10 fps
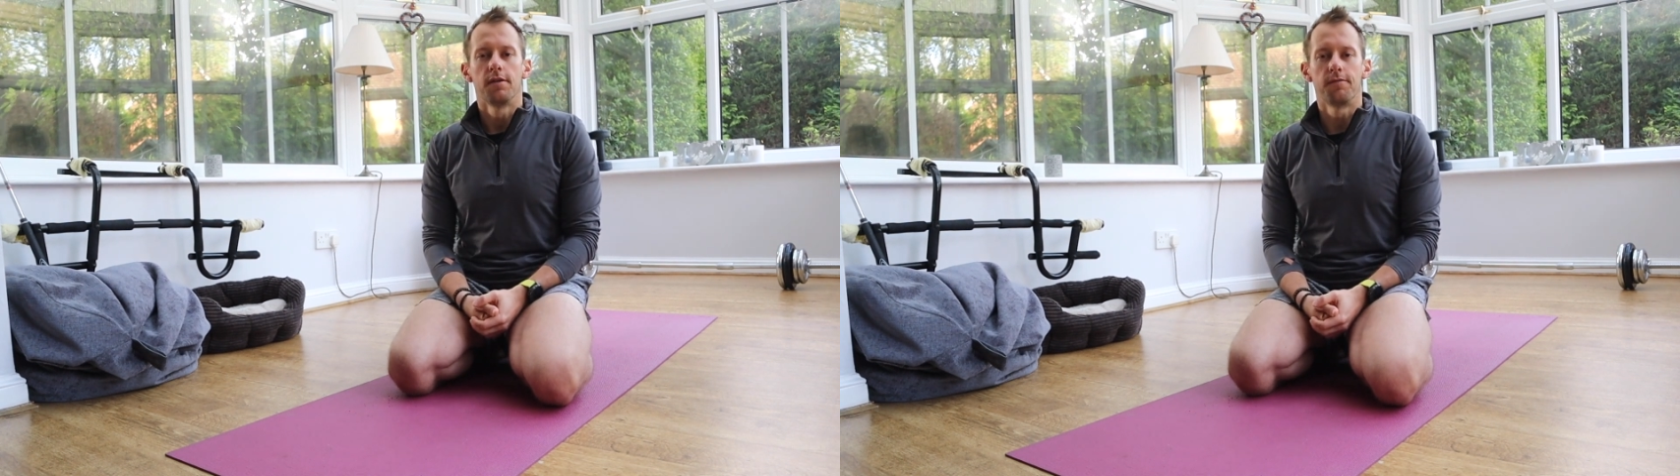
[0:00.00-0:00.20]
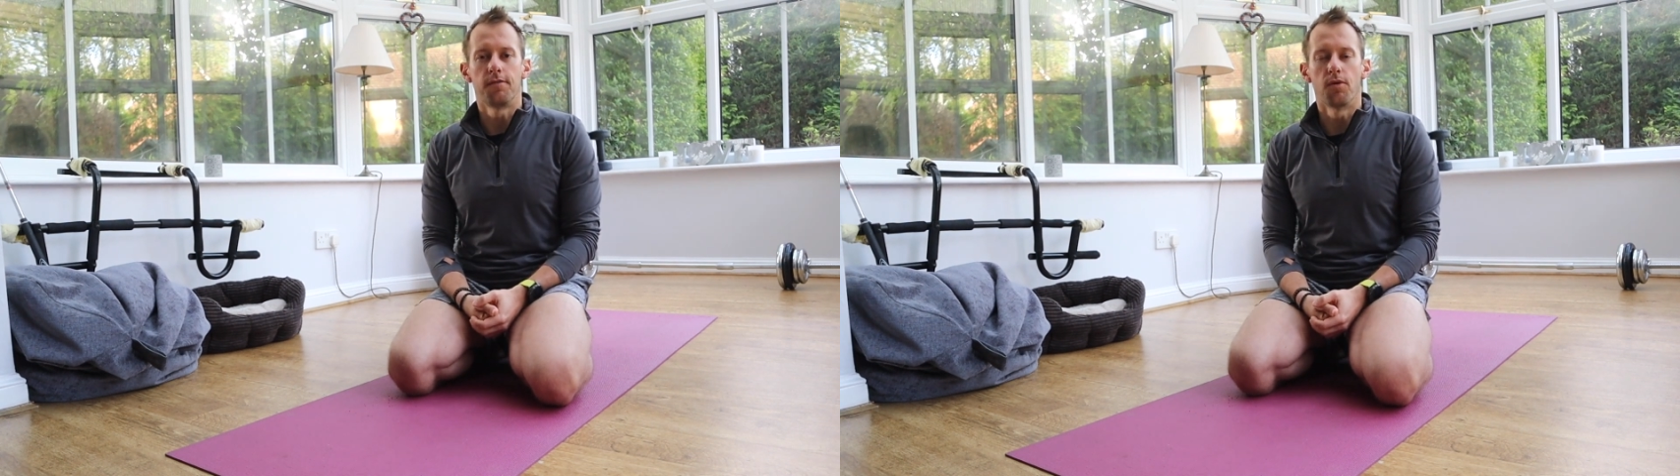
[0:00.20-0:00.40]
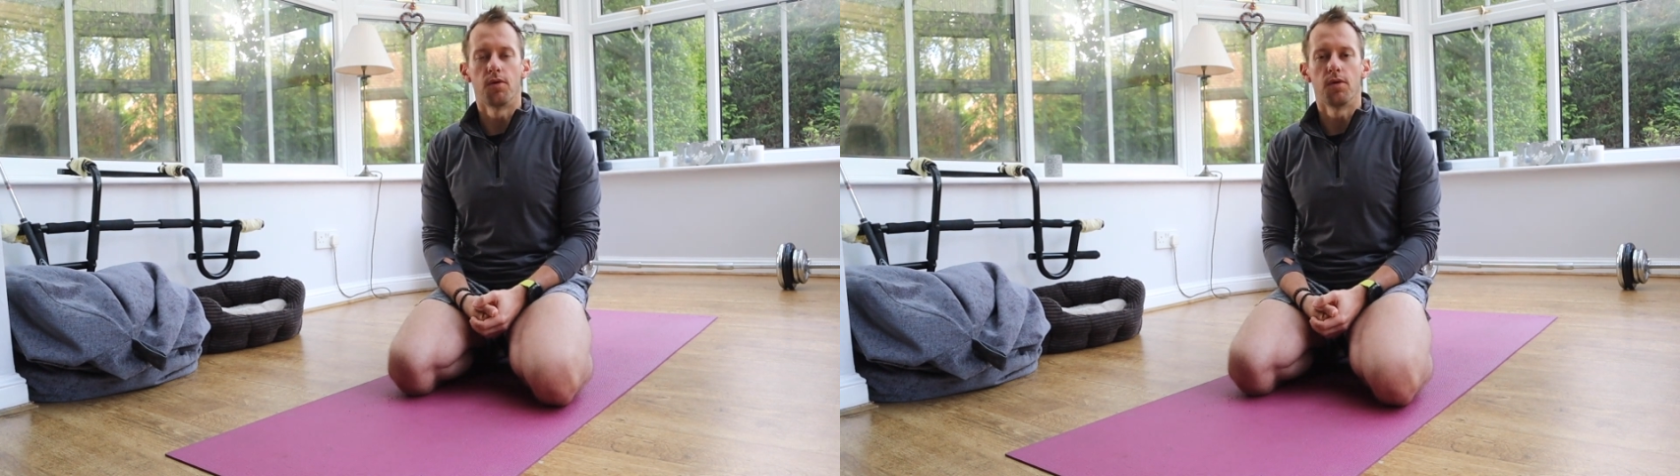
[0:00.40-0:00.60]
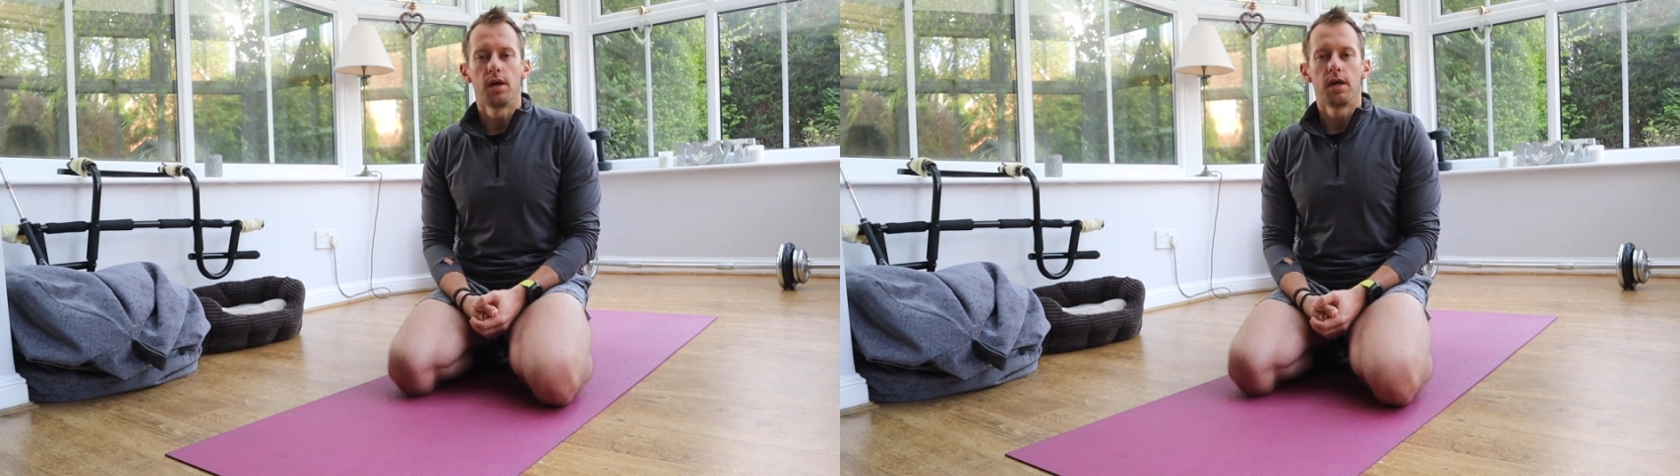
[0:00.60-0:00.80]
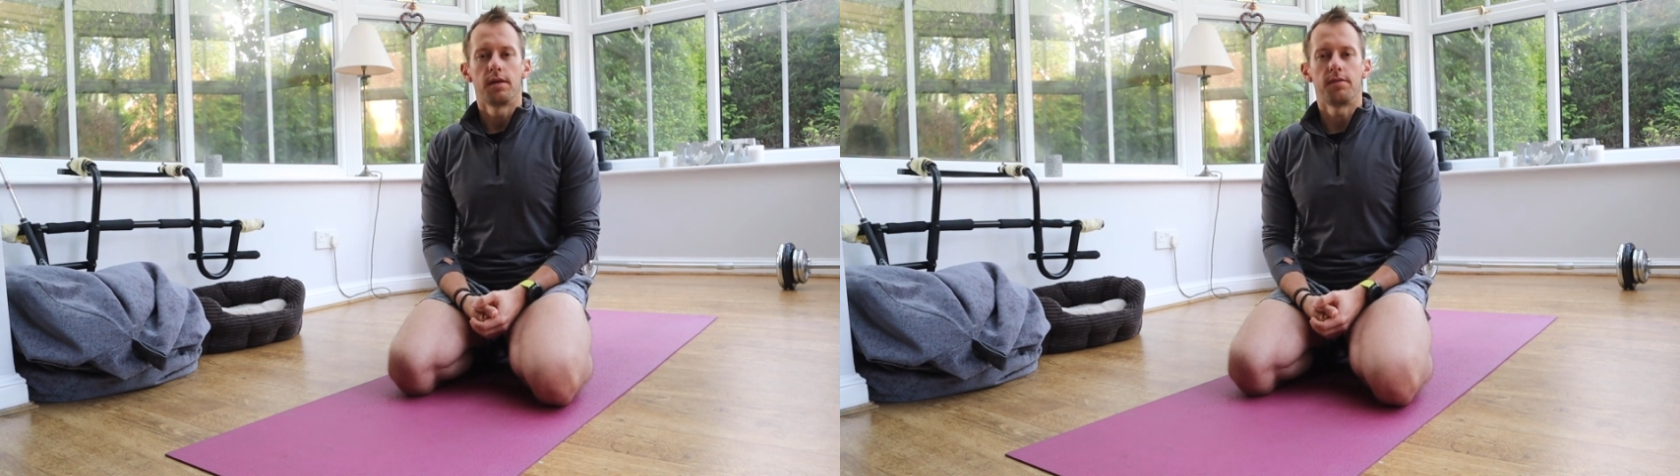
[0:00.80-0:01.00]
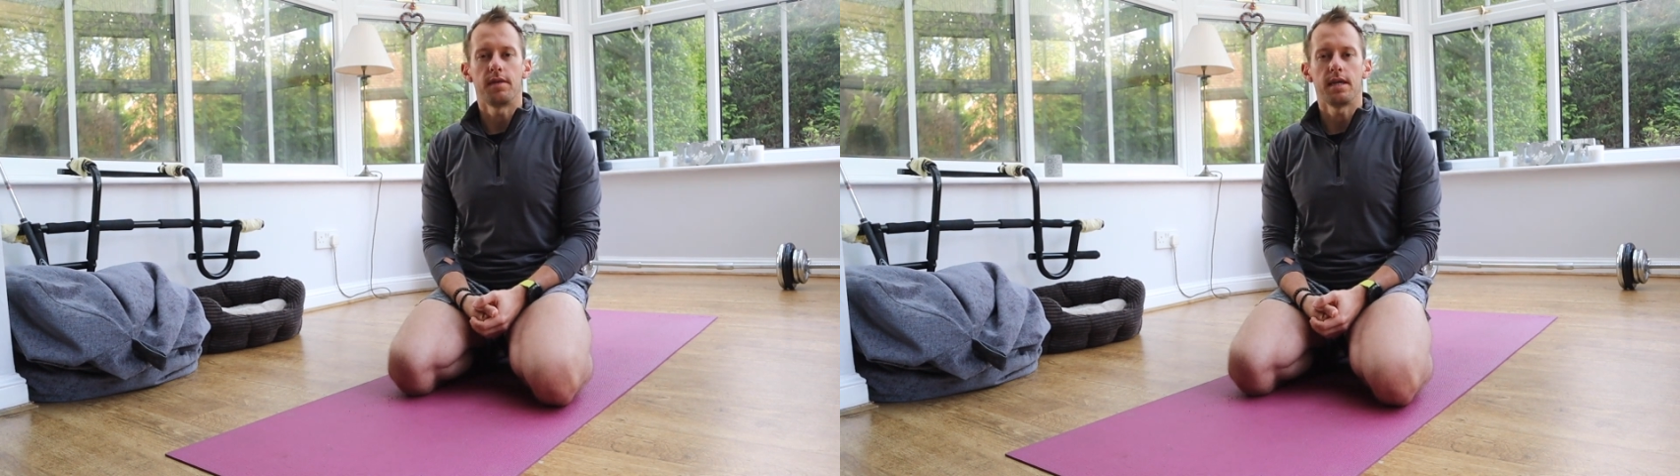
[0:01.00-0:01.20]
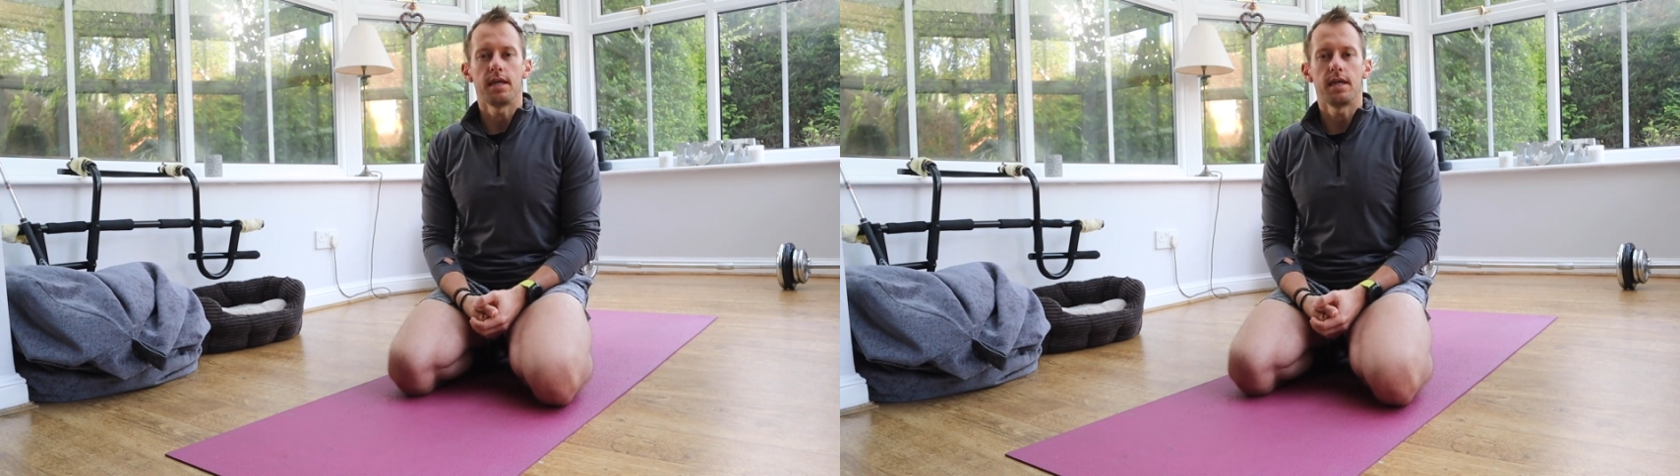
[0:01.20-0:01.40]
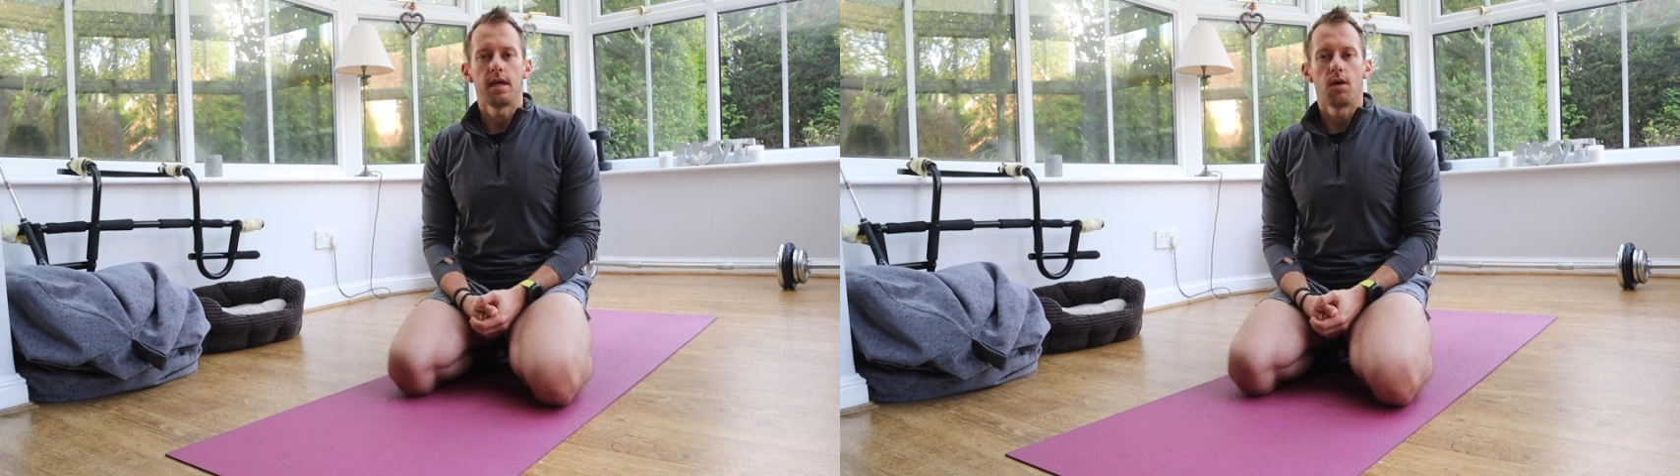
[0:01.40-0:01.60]
for
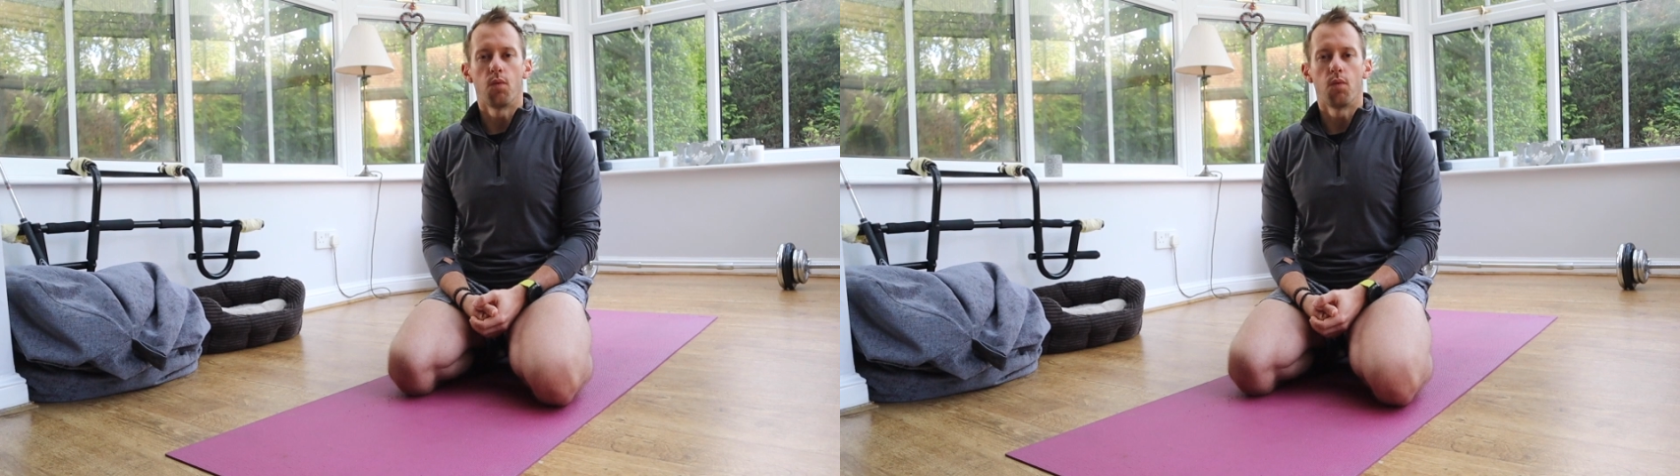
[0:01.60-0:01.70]
the